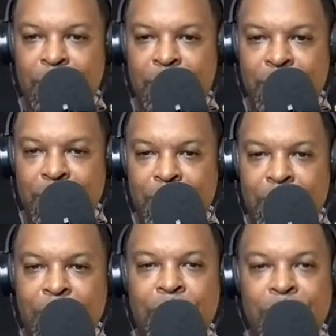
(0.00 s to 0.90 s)

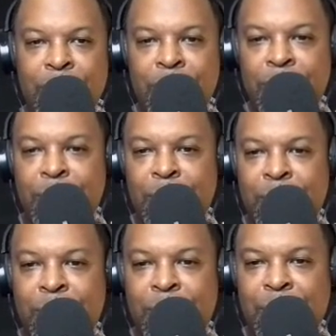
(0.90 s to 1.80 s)

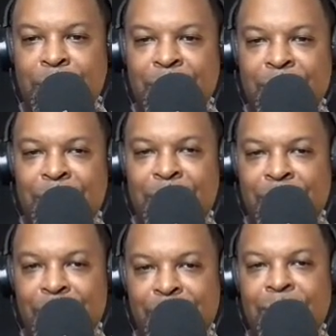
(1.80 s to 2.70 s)

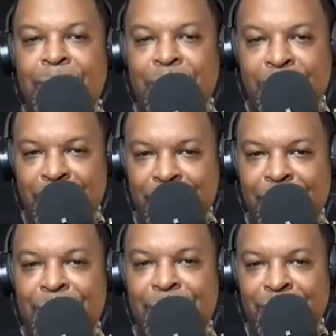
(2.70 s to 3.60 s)

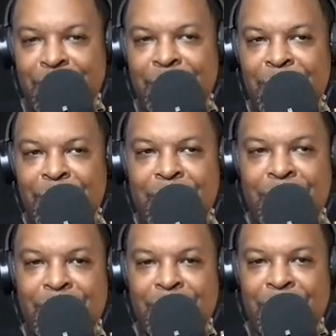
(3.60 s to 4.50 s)

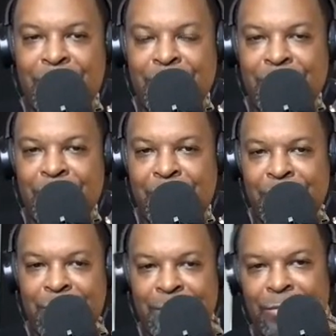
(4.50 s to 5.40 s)

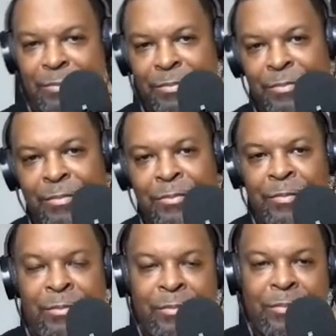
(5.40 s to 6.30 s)

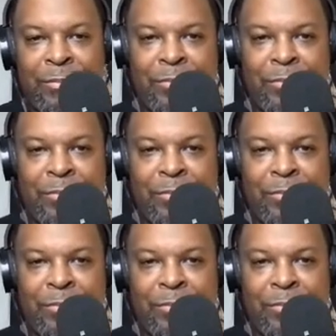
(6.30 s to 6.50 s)
No words are spoken by the person on screen.